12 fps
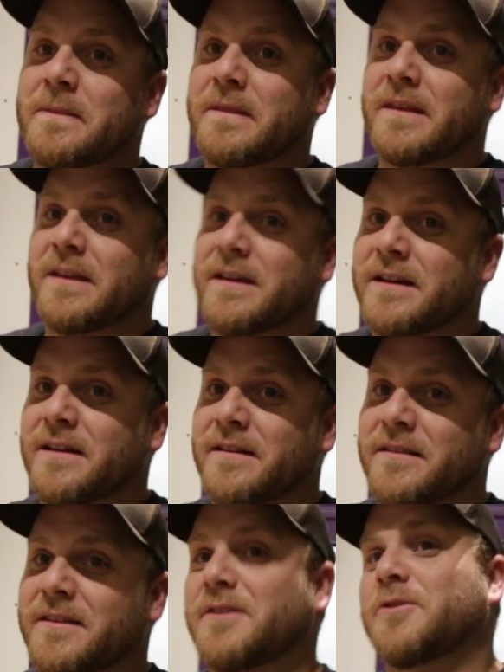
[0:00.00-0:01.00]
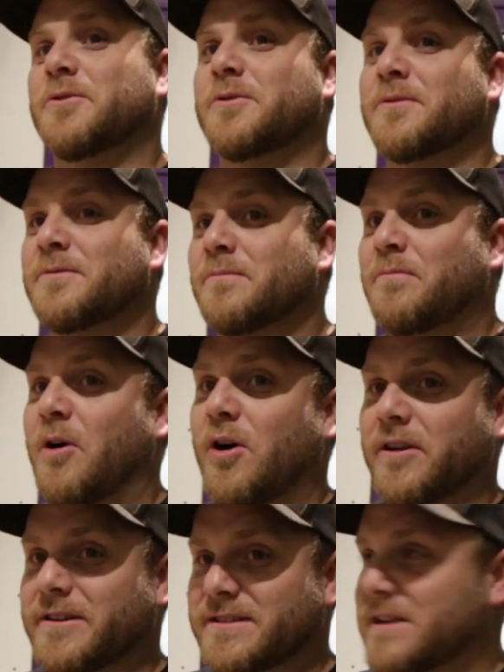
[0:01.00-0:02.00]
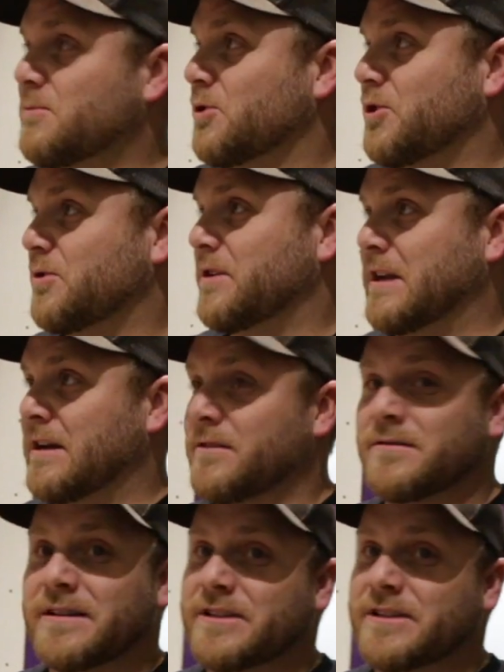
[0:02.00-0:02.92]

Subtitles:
the new polys that we're doing now.